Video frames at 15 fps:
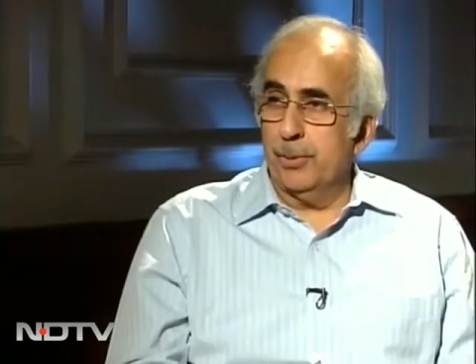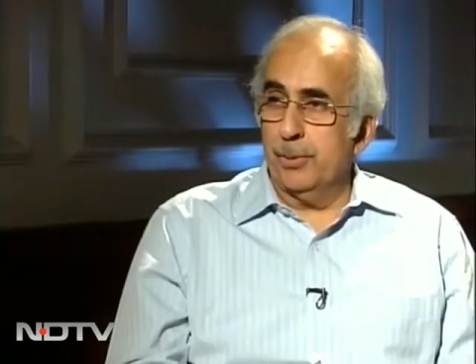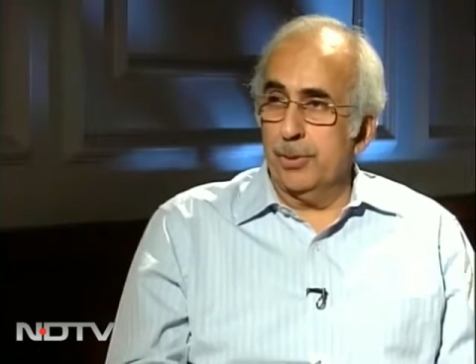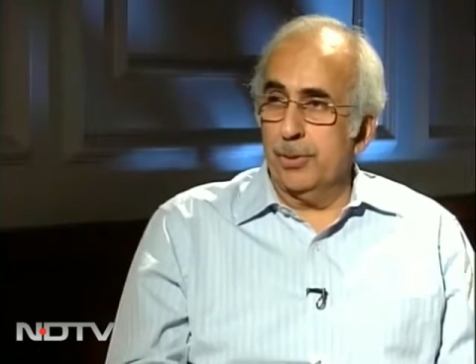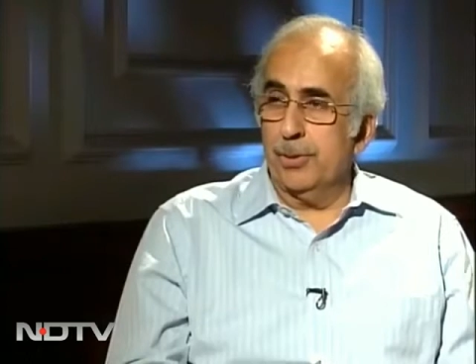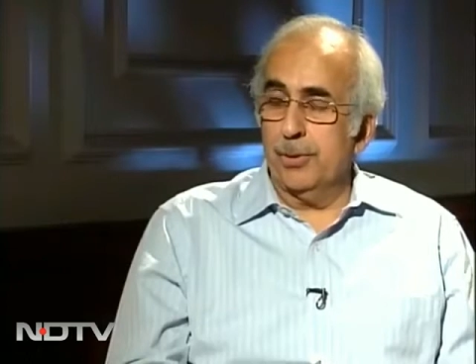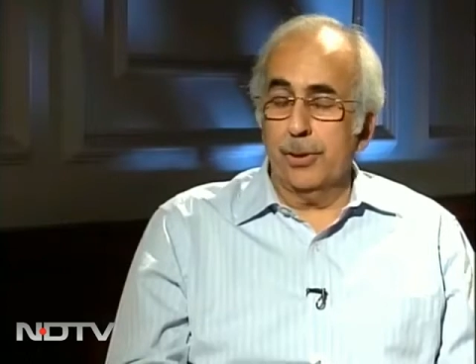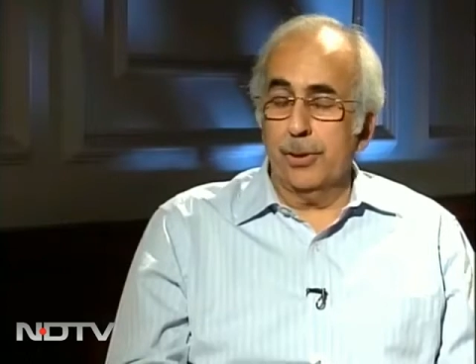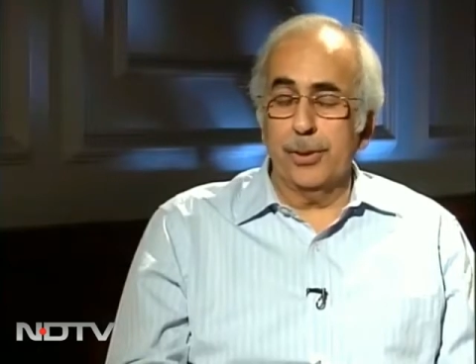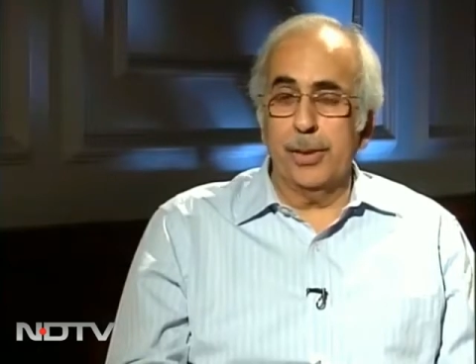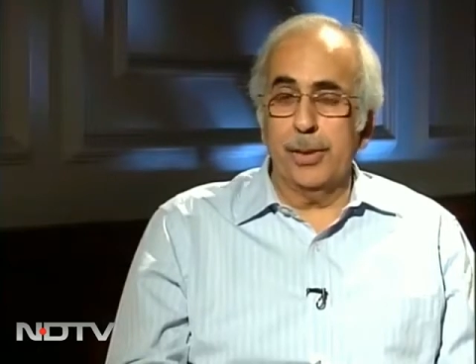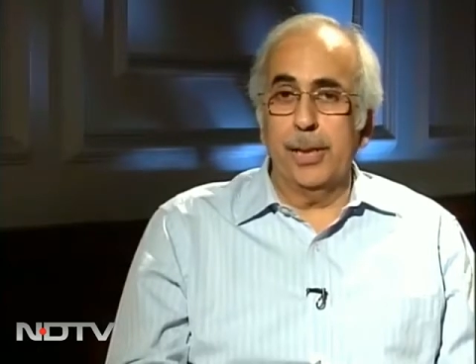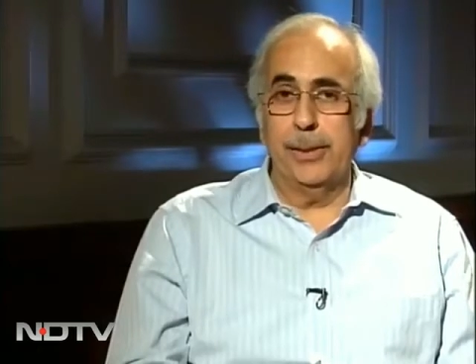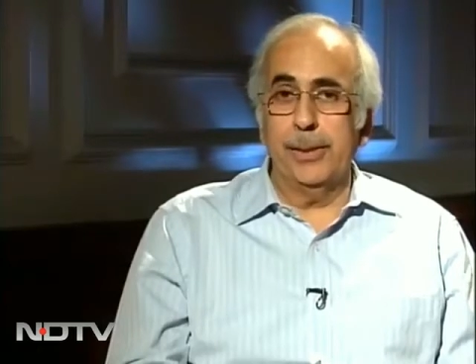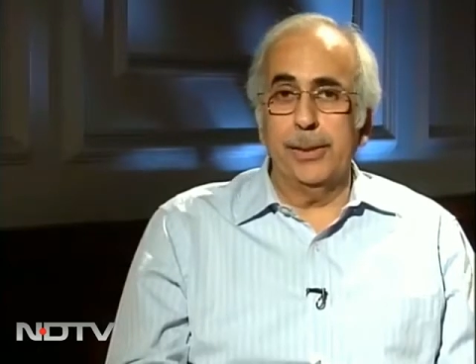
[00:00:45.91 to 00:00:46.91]
which is on
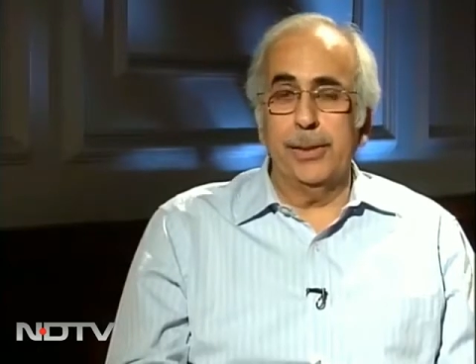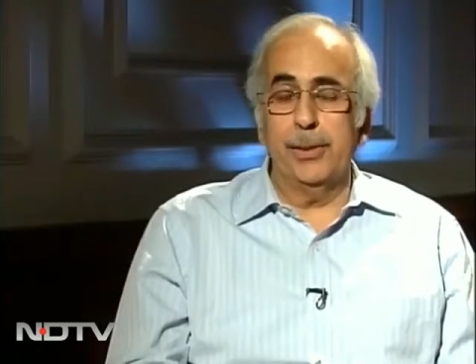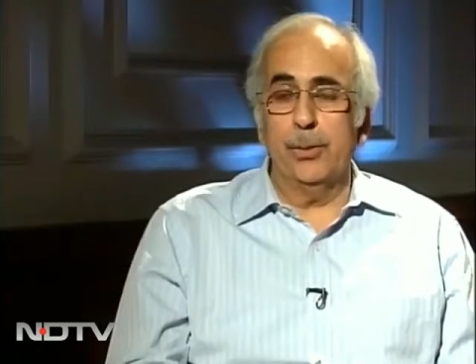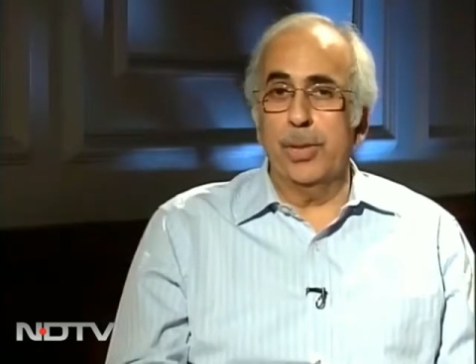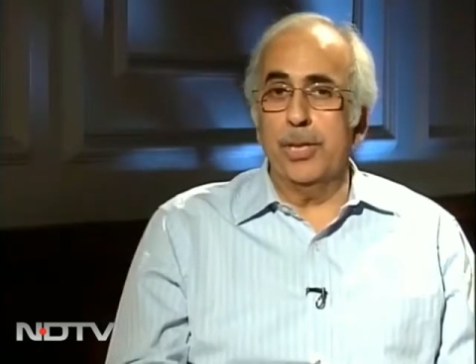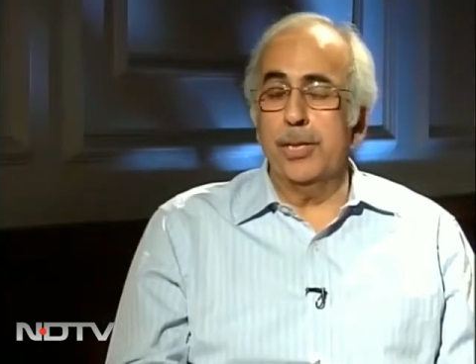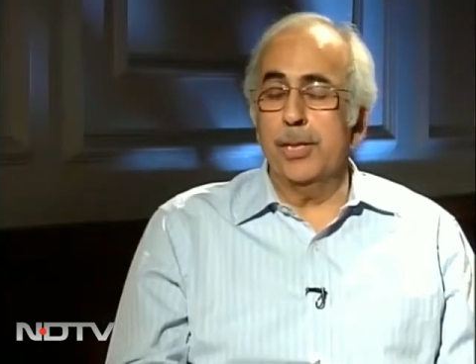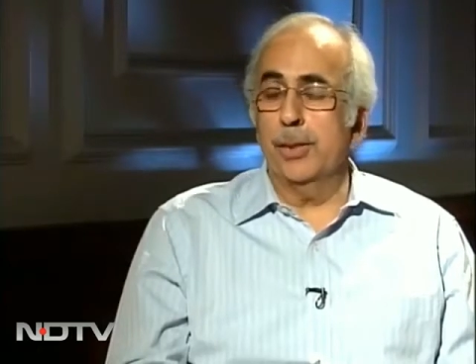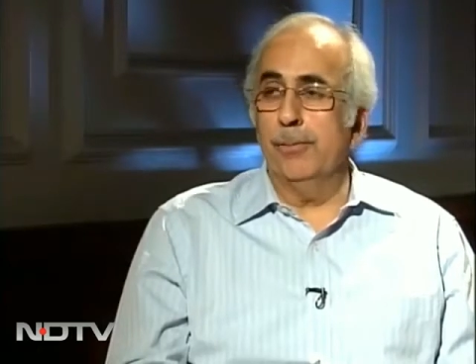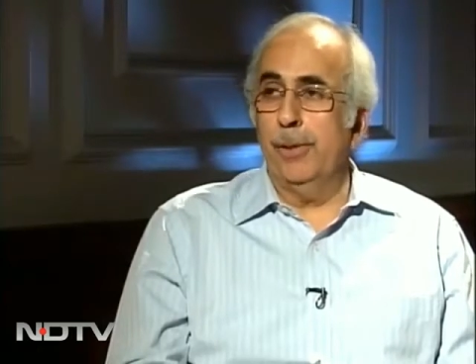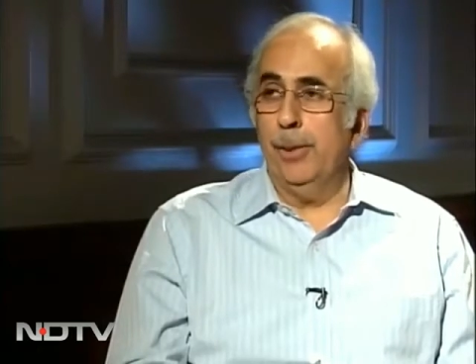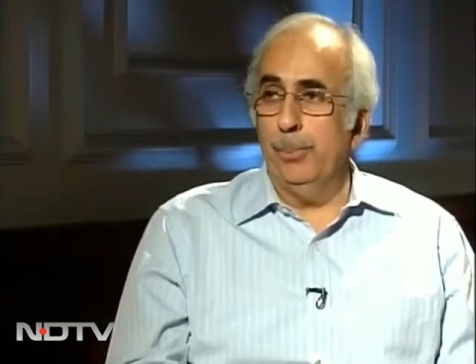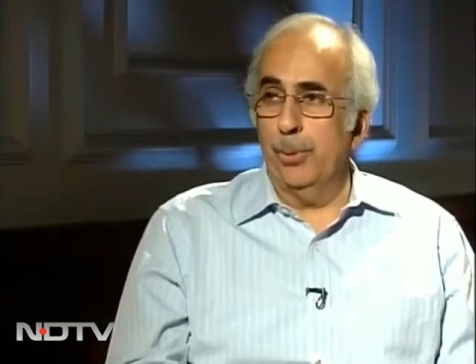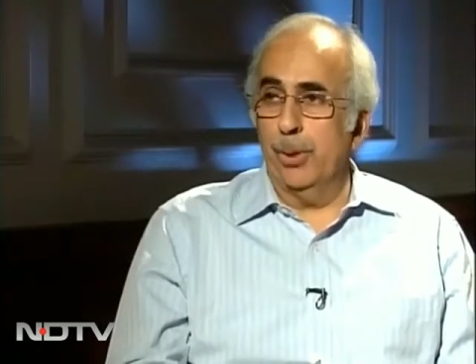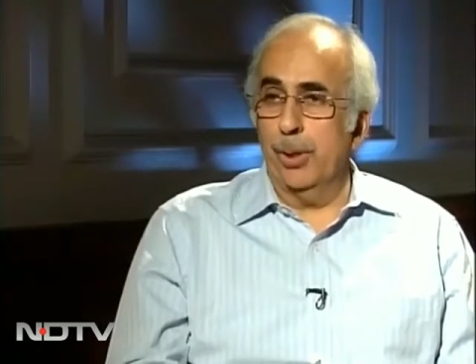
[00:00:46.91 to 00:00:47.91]
the, I think, the 20th of
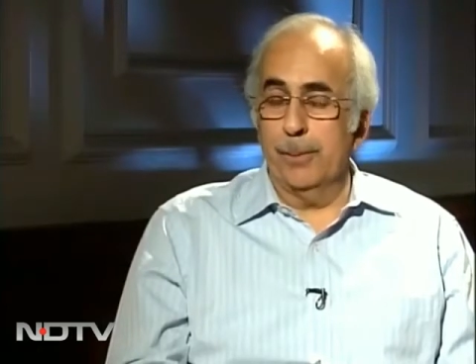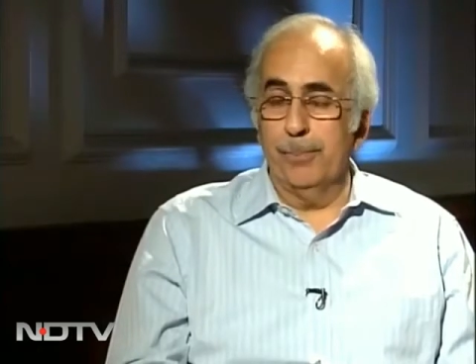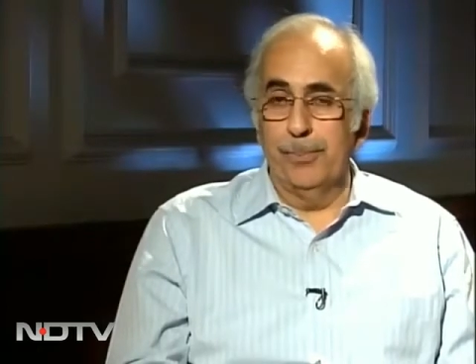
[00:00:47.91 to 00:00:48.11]
April,